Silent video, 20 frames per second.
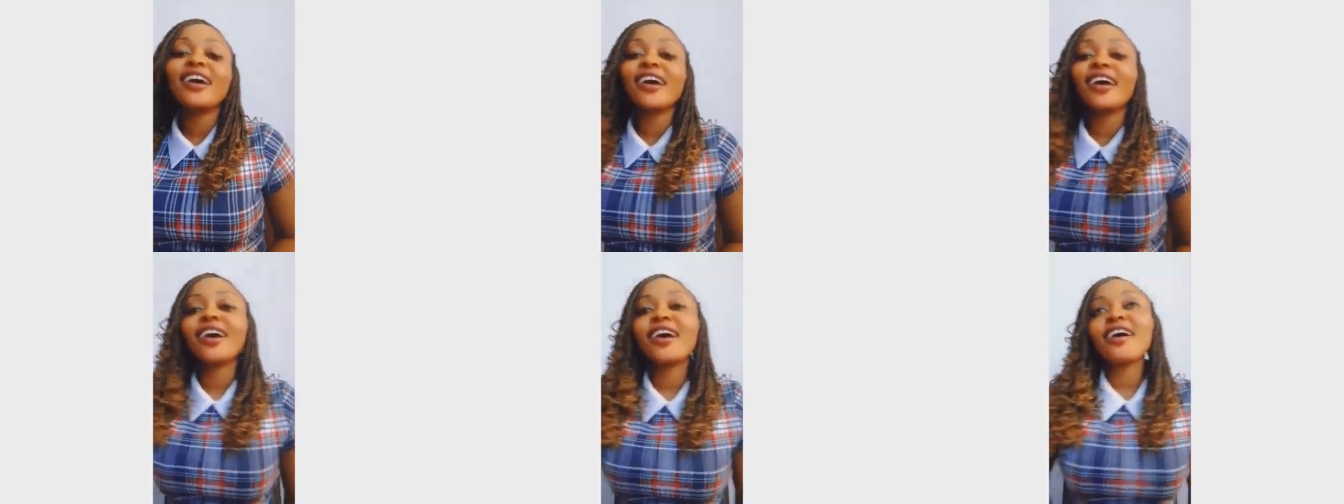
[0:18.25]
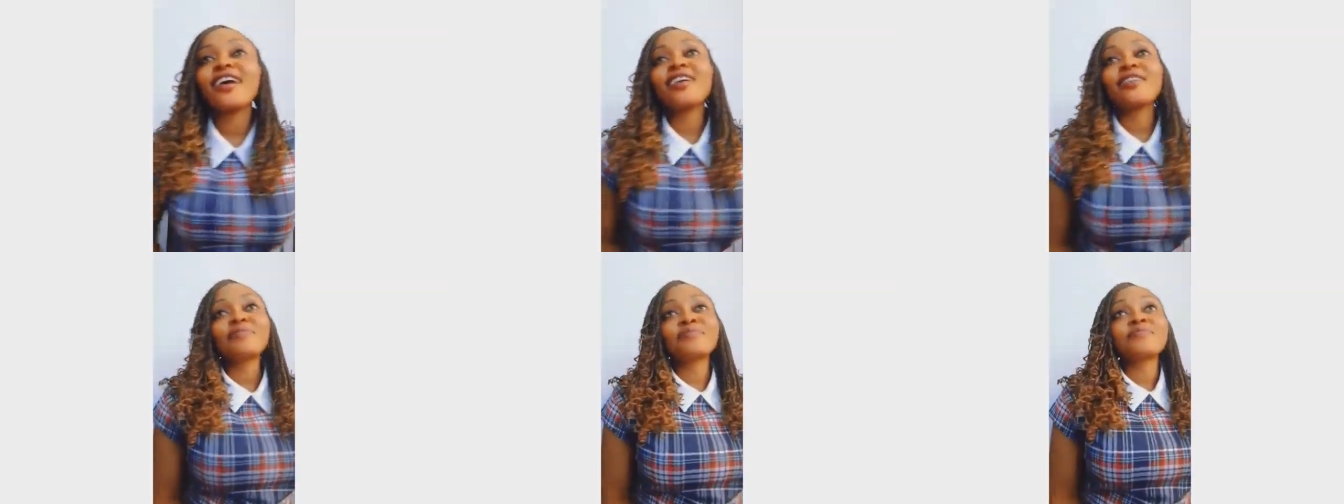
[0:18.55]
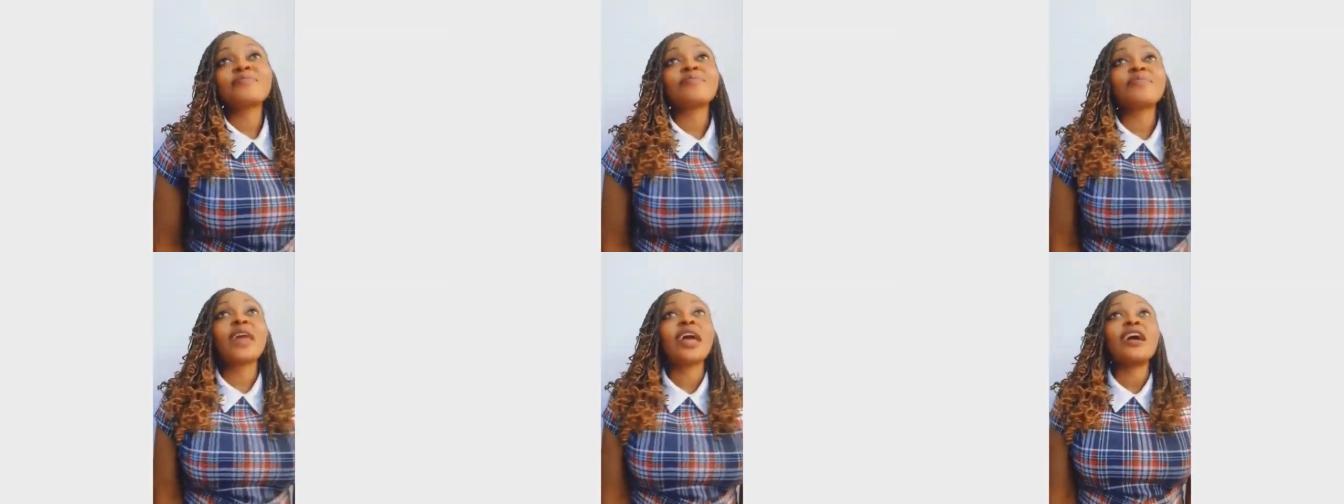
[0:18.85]
uh,
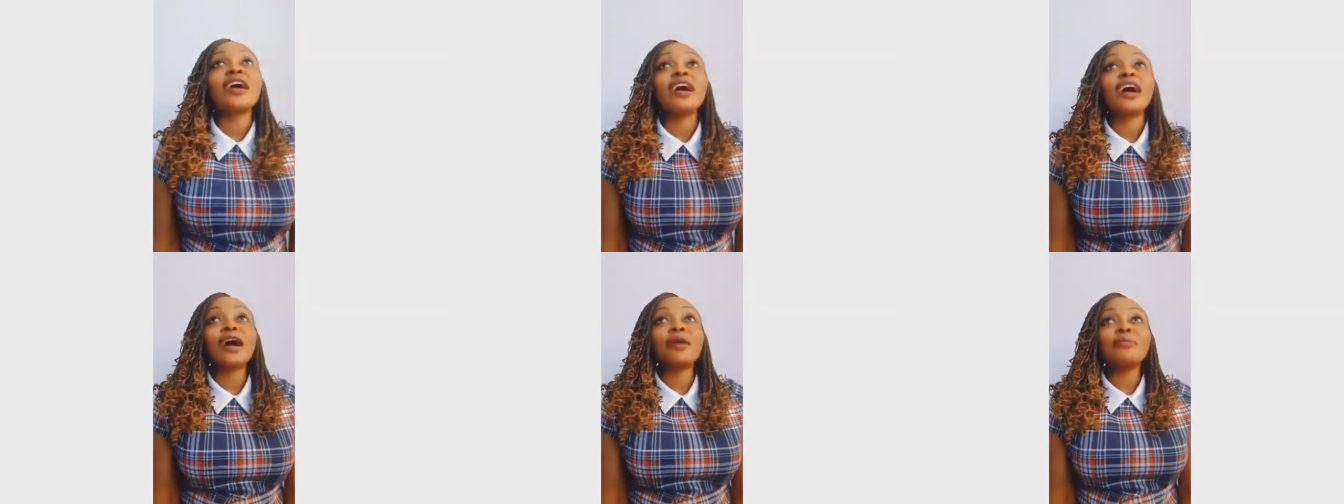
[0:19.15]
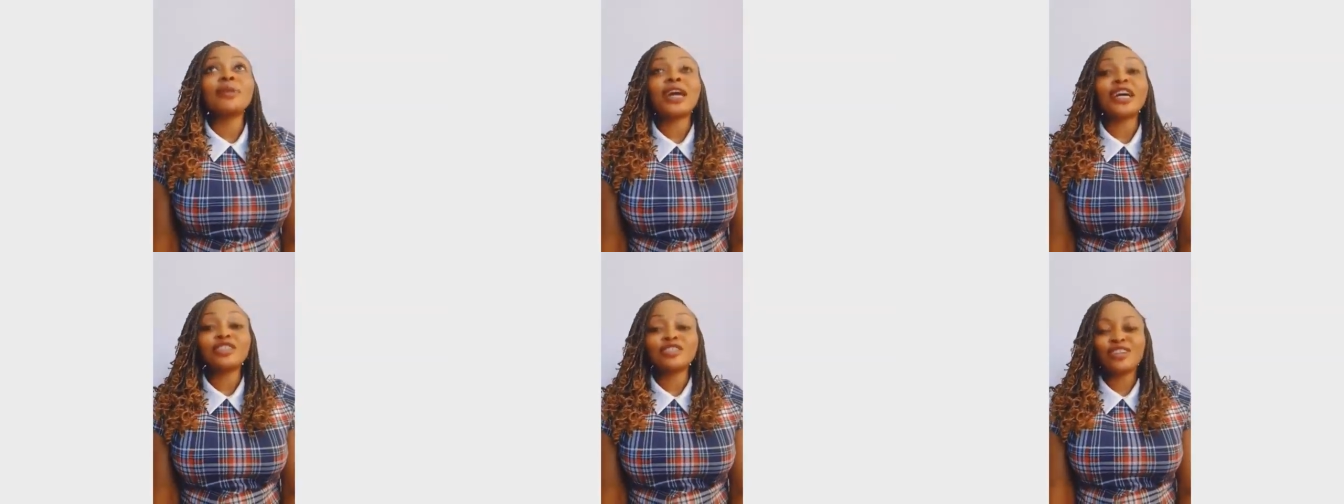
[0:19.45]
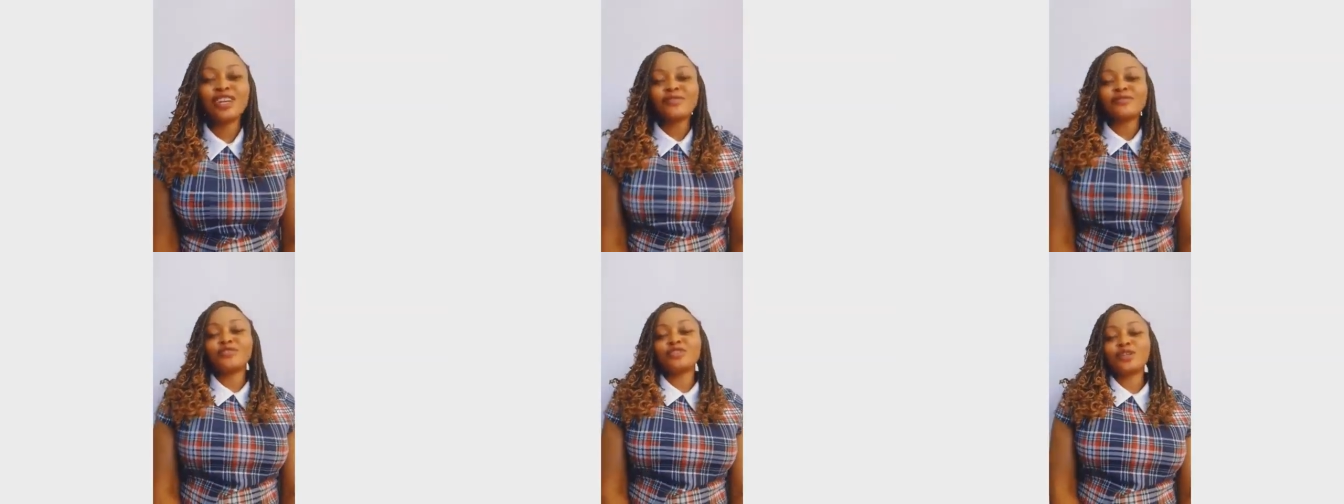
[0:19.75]
I
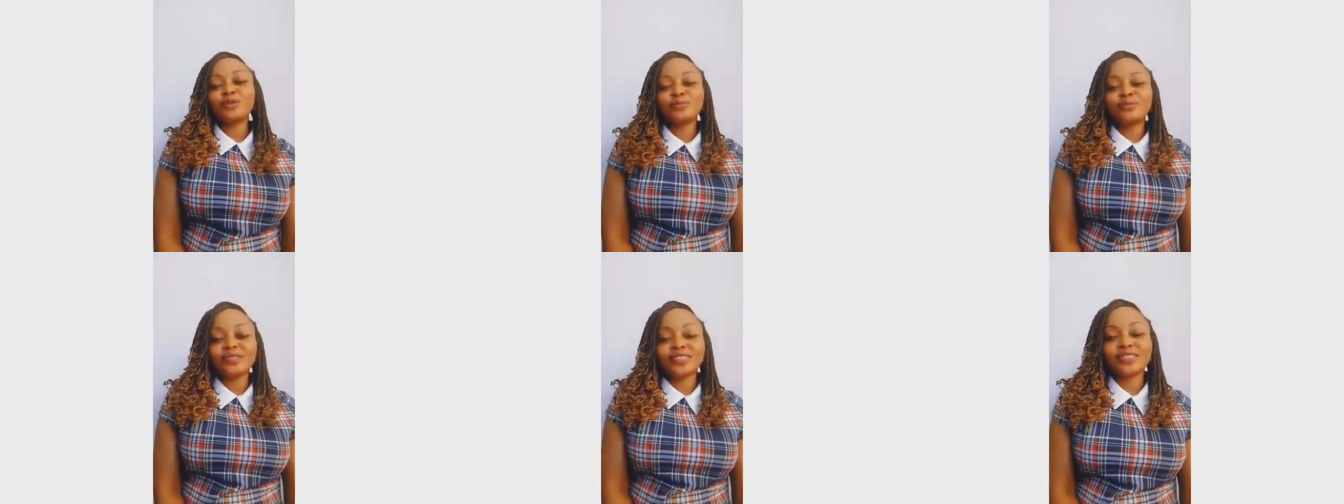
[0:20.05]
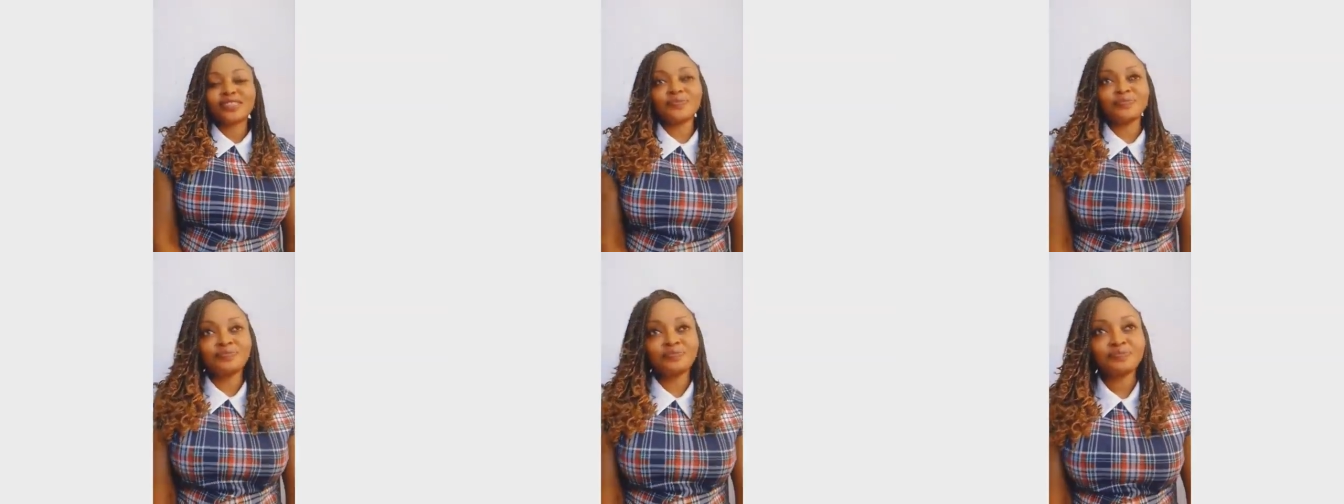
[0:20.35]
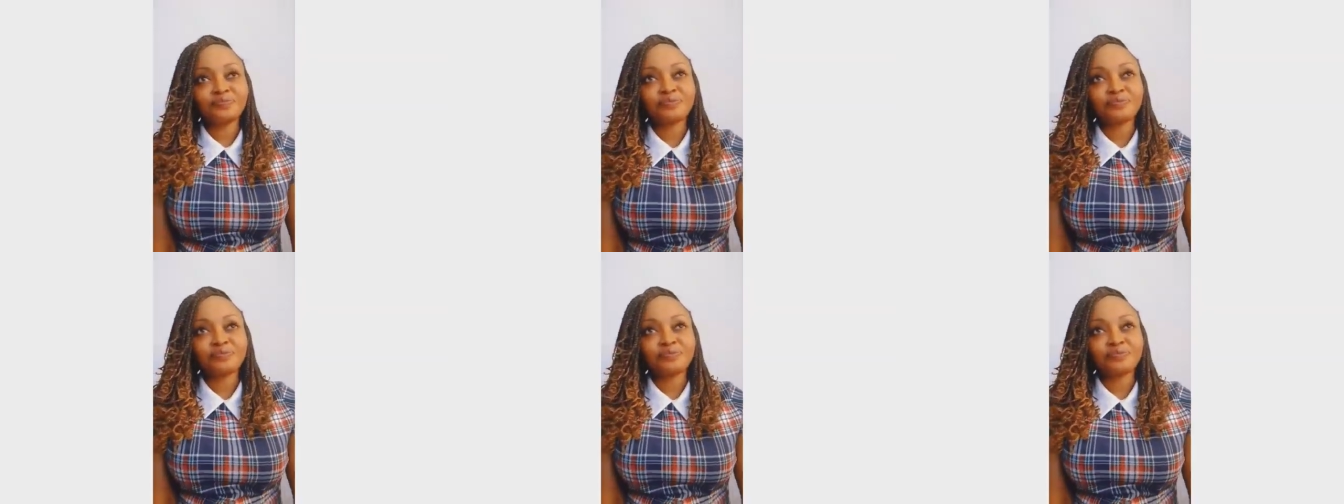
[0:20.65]
should have dropped.